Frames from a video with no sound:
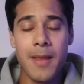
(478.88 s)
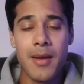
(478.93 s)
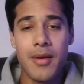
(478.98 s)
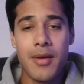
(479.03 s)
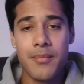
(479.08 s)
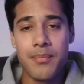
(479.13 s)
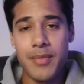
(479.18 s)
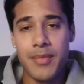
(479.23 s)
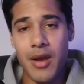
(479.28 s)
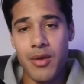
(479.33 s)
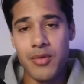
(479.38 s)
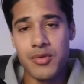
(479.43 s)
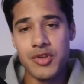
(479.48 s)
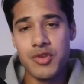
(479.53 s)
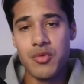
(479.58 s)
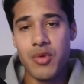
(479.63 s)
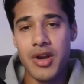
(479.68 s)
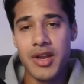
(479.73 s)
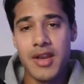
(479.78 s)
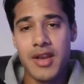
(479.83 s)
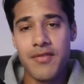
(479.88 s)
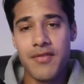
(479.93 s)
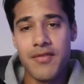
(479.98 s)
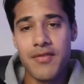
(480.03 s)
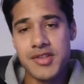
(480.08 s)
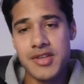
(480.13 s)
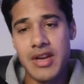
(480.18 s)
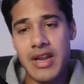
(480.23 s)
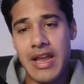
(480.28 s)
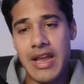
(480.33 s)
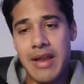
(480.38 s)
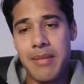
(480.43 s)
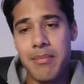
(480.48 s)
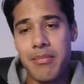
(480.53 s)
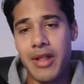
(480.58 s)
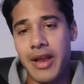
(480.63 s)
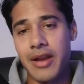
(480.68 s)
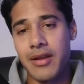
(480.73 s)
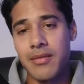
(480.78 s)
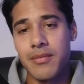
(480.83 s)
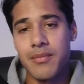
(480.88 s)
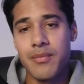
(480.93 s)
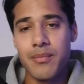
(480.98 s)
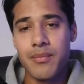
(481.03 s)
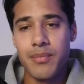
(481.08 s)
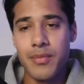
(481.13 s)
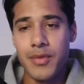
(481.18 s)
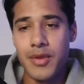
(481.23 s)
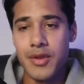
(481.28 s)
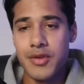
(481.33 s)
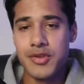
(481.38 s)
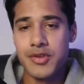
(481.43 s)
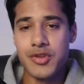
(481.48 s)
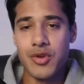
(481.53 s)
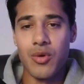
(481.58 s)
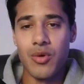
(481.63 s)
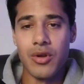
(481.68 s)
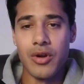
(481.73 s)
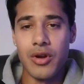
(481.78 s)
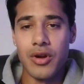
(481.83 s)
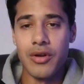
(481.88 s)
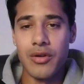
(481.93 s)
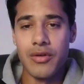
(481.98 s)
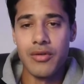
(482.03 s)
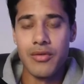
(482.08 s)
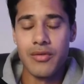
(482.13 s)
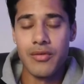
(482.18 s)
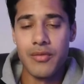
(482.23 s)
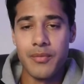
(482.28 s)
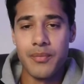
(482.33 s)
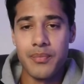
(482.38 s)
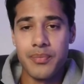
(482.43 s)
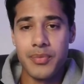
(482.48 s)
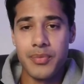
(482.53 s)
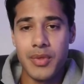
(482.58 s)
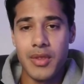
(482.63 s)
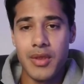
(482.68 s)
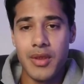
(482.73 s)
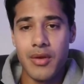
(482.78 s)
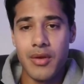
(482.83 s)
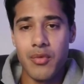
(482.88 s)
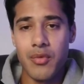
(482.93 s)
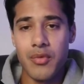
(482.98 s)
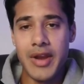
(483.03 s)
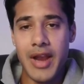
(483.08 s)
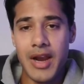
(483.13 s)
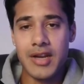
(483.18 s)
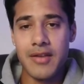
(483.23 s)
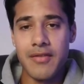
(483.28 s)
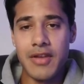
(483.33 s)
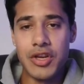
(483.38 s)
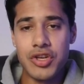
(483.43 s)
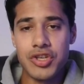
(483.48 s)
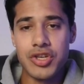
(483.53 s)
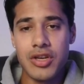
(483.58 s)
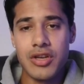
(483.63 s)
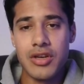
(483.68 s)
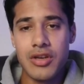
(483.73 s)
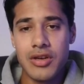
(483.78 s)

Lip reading: Now you want to give this a name like solar reactivation.